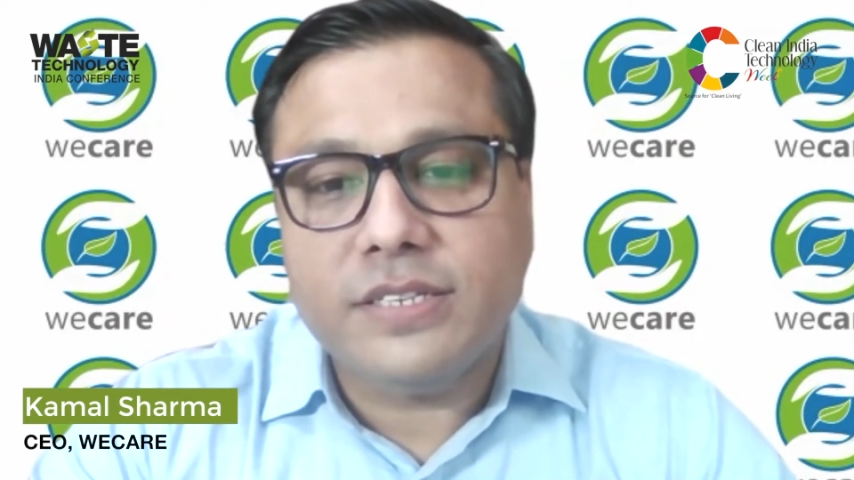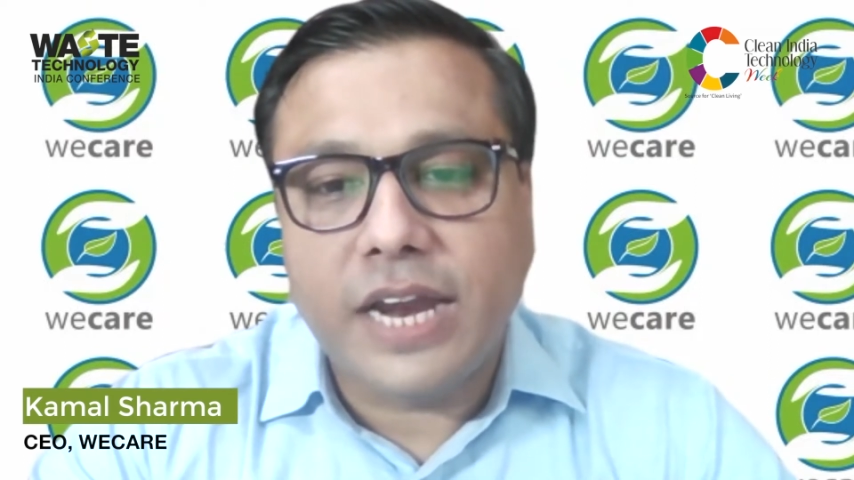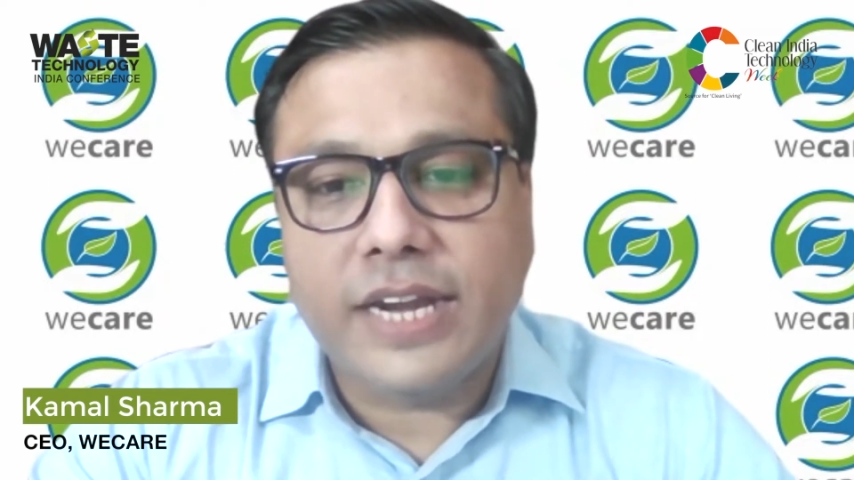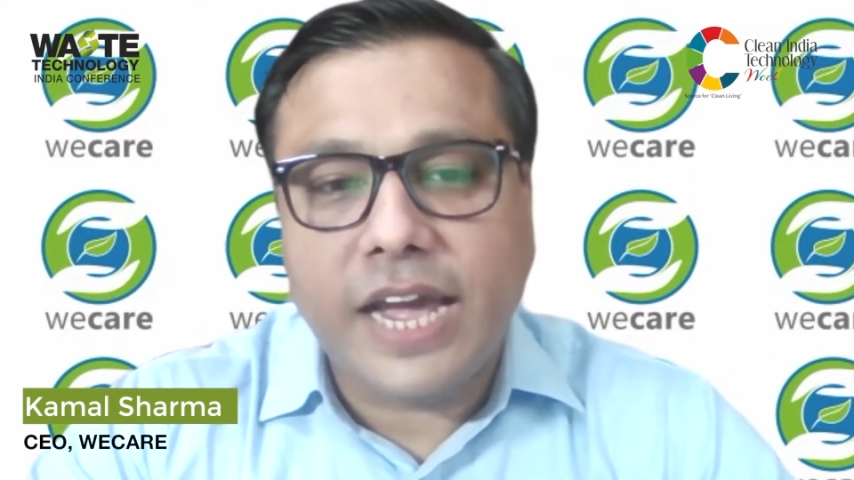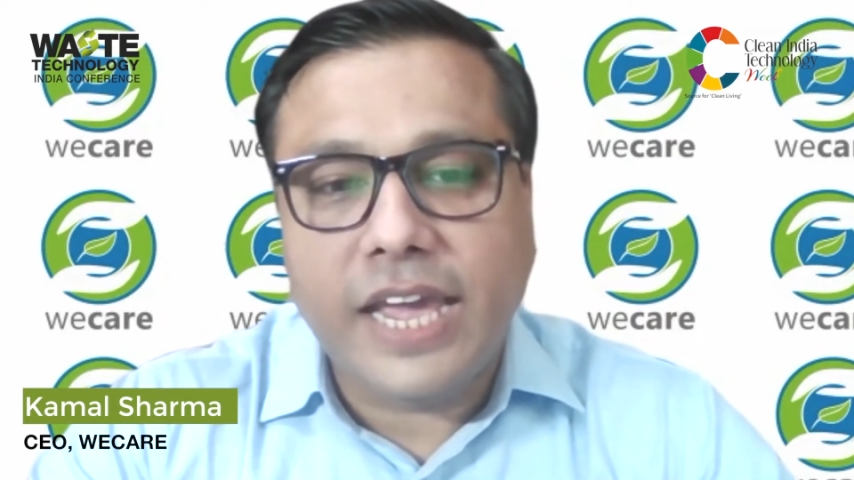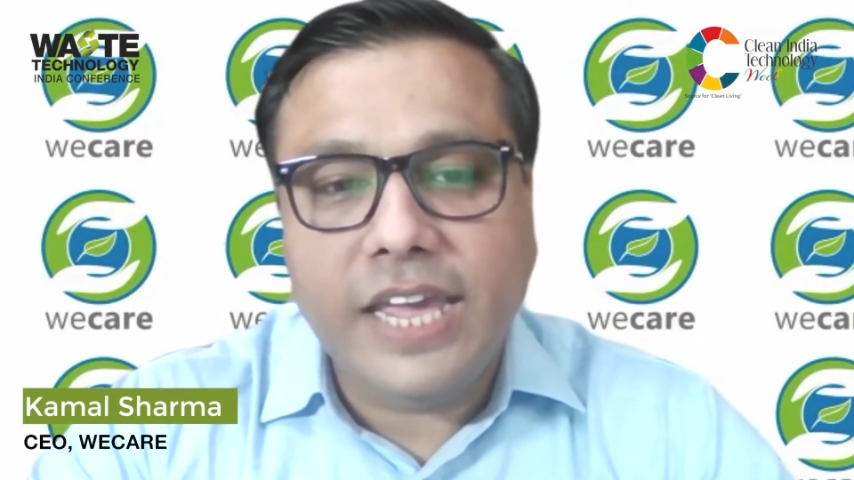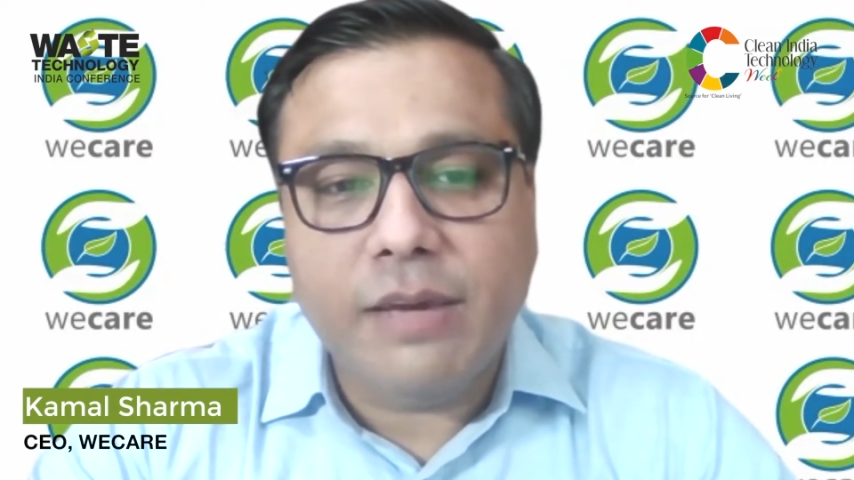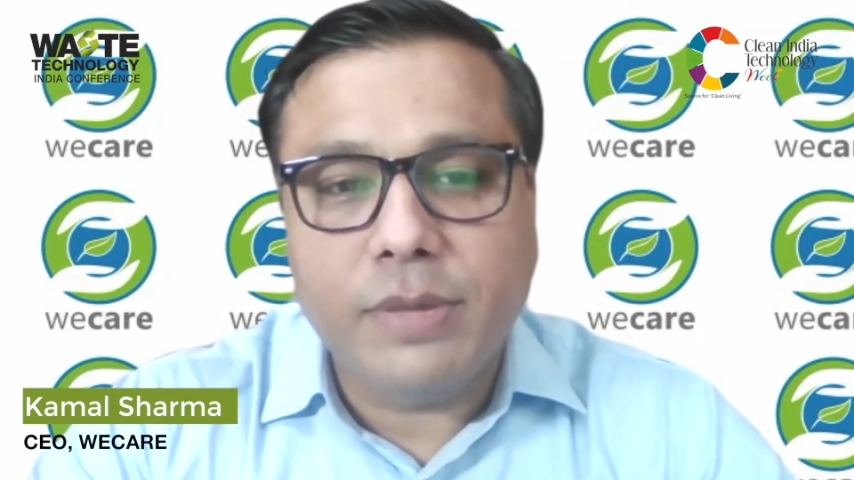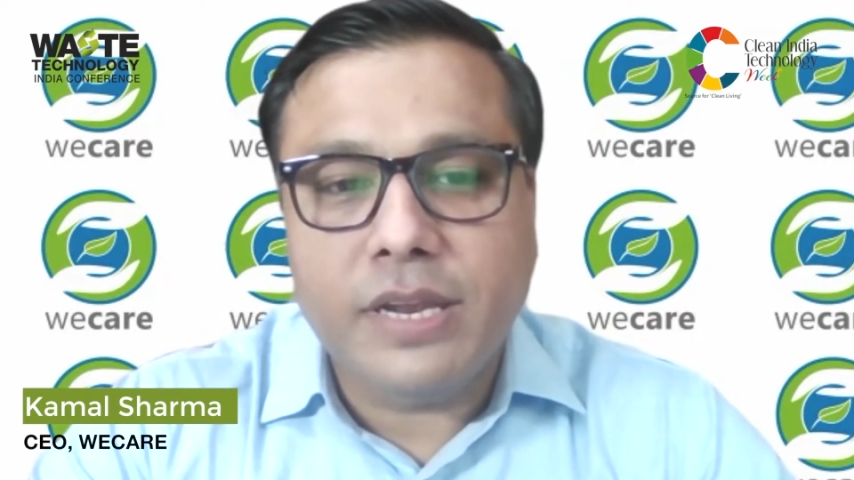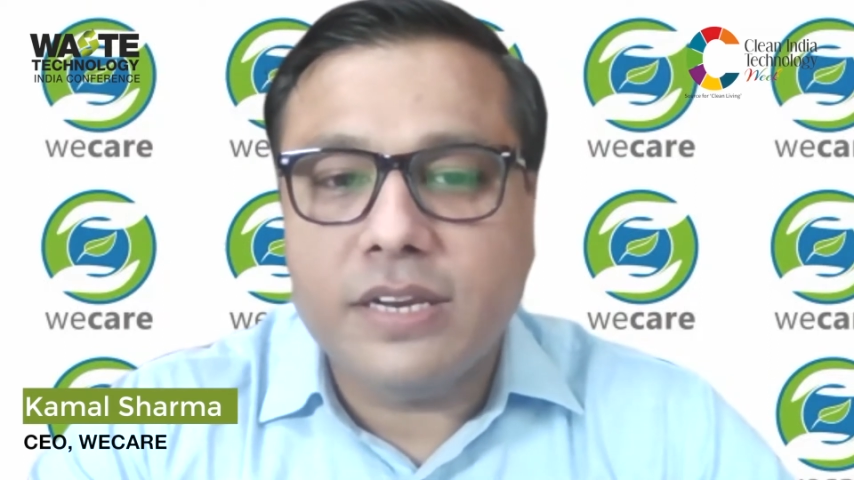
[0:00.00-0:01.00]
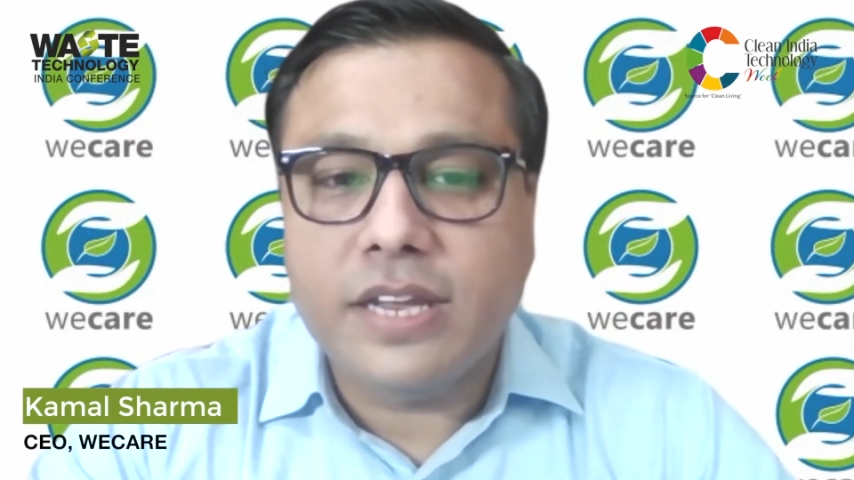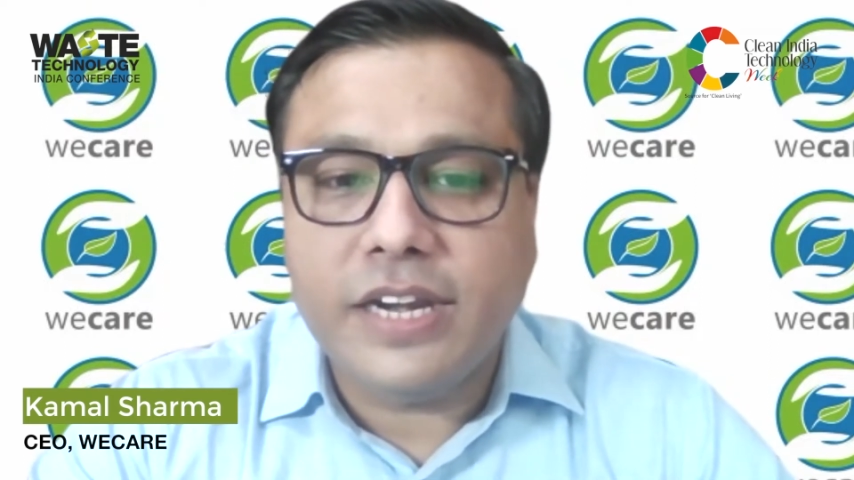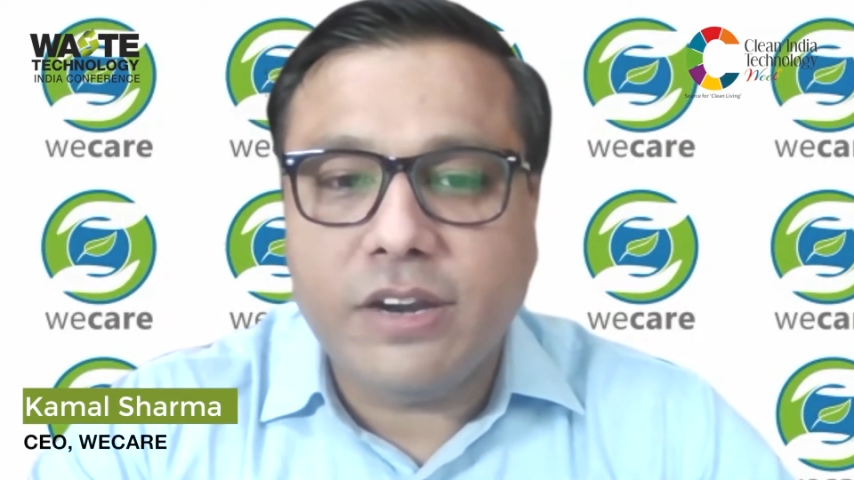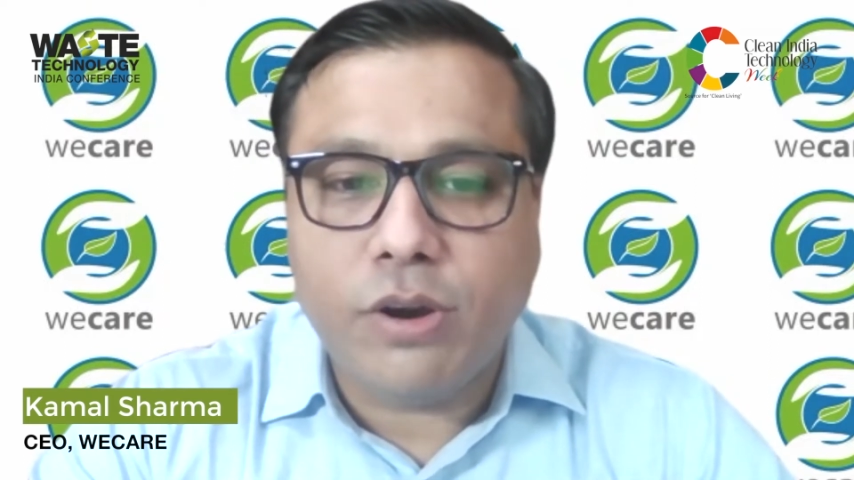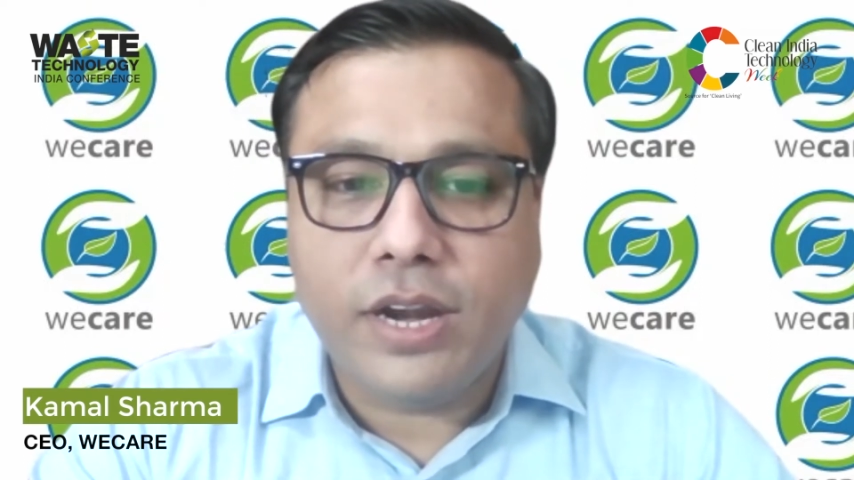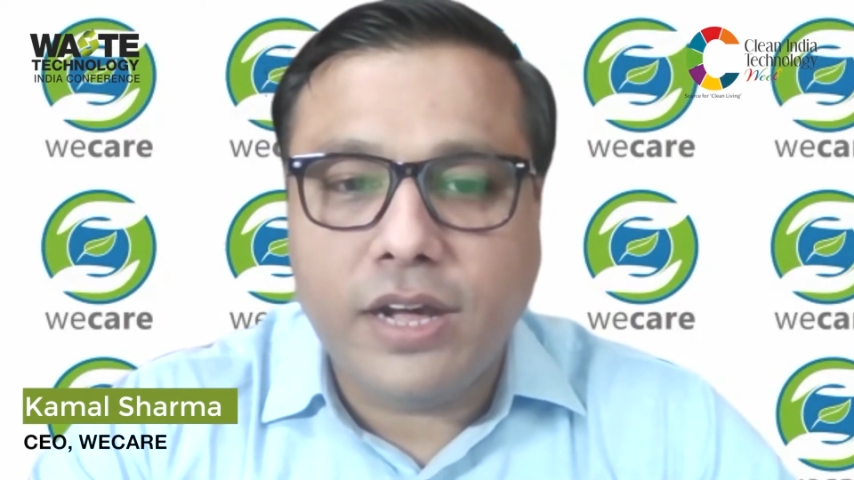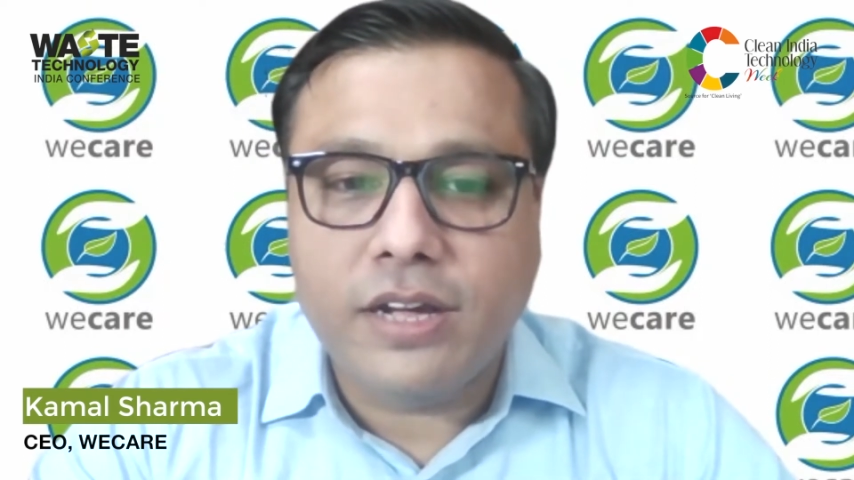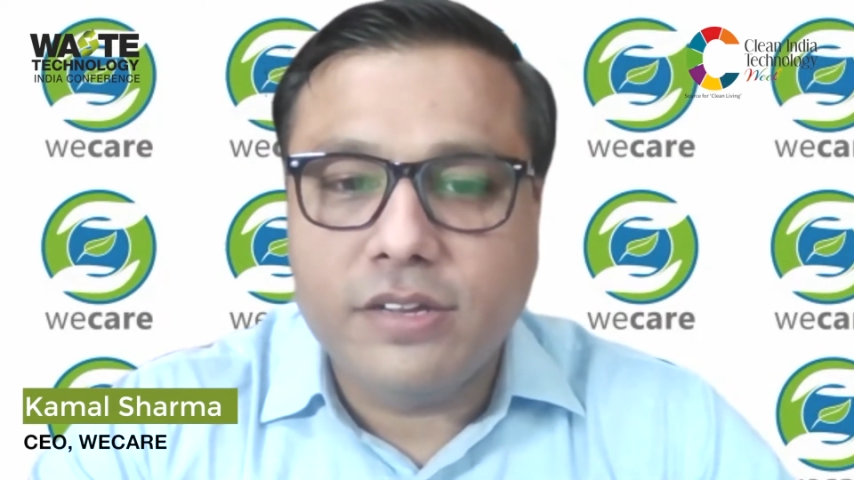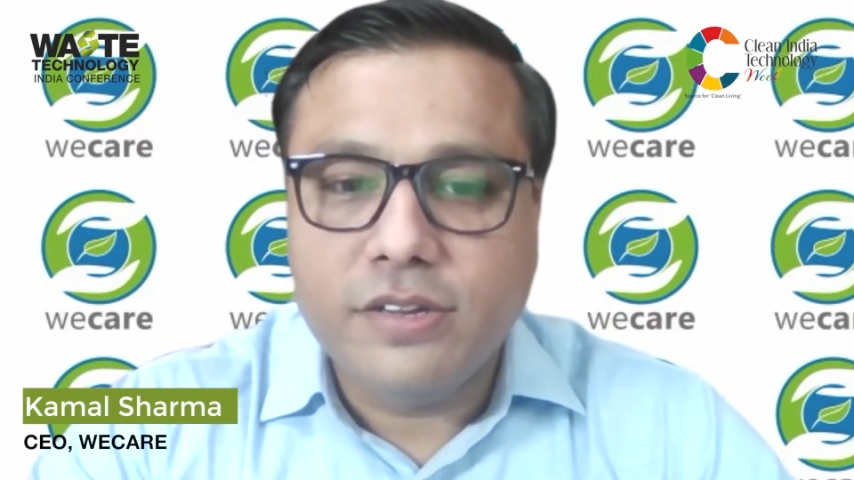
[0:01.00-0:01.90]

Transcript: at IEML Greater Noida